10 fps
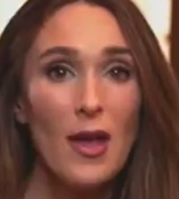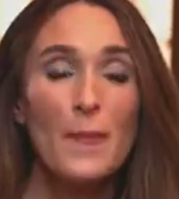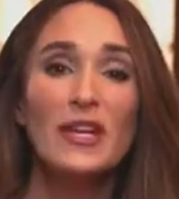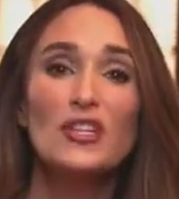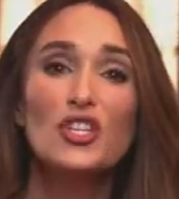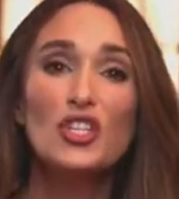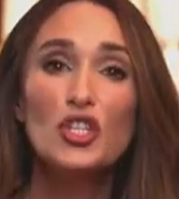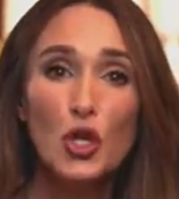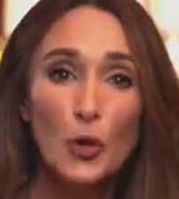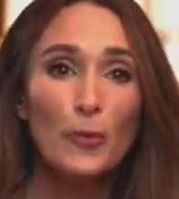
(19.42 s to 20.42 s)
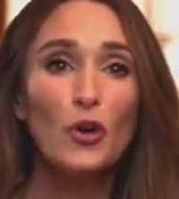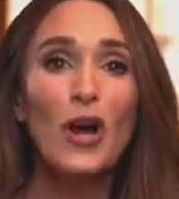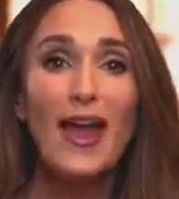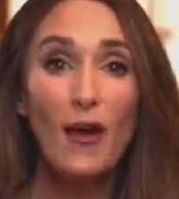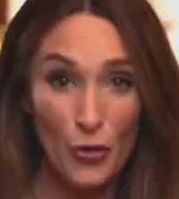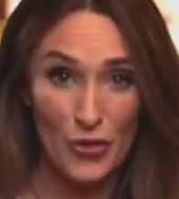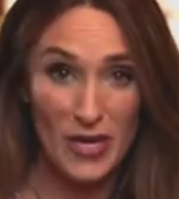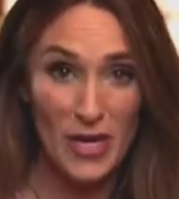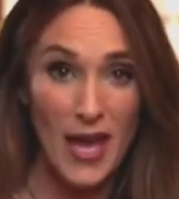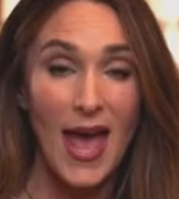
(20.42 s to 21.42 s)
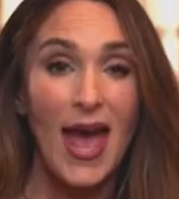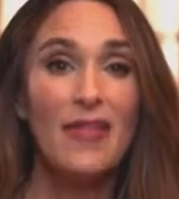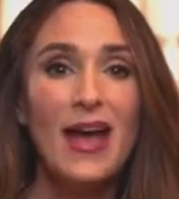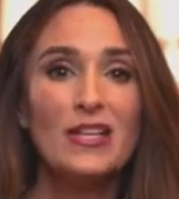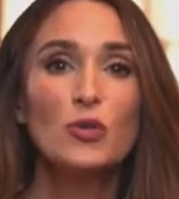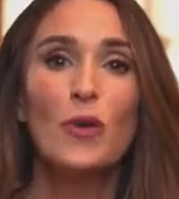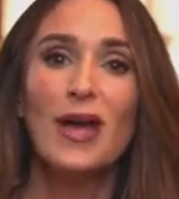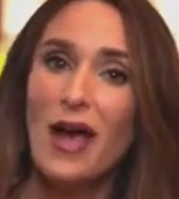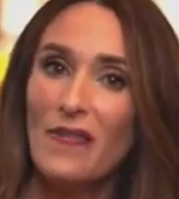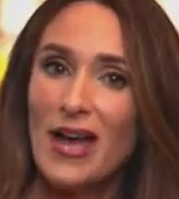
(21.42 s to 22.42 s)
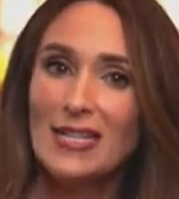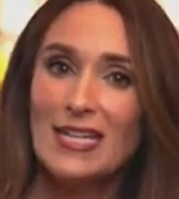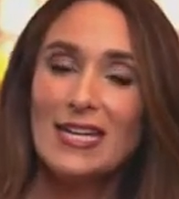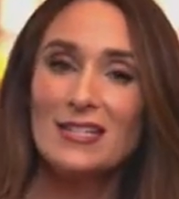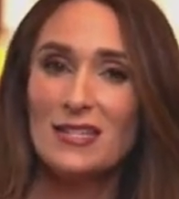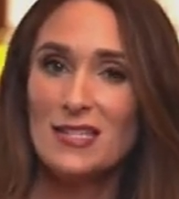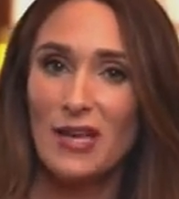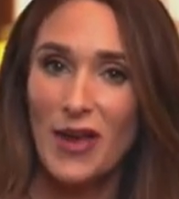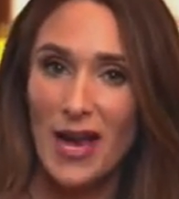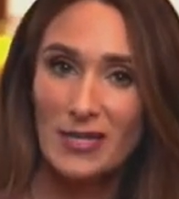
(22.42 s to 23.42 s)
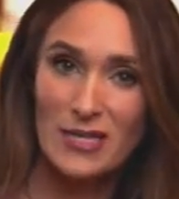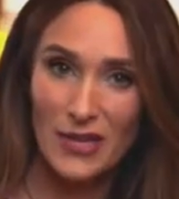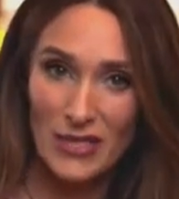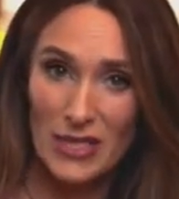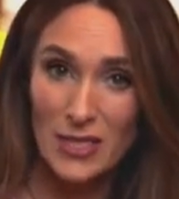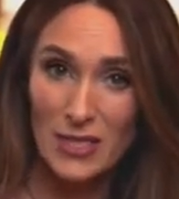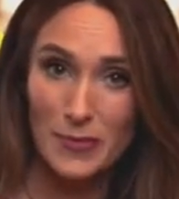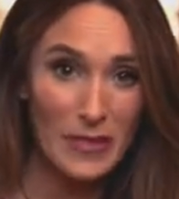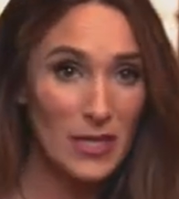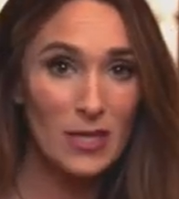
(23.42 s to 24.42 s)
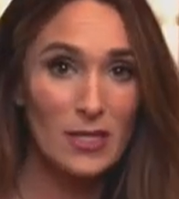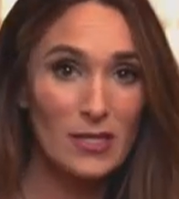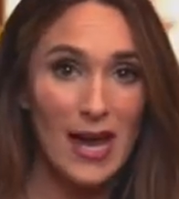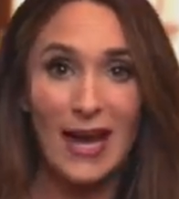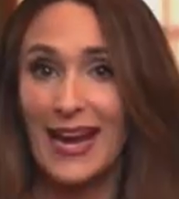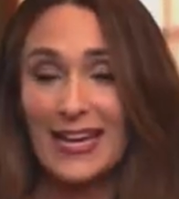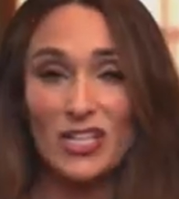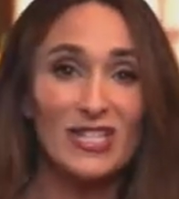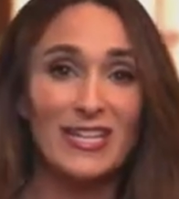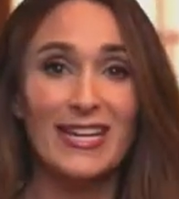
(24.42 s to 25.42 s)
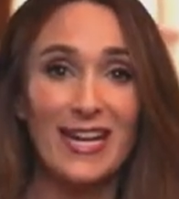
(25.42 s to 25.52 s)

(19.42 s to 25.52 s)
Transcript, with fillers: But it's super healthy. And that's the way I've had to eat since I've had seven kids, because I can't just eat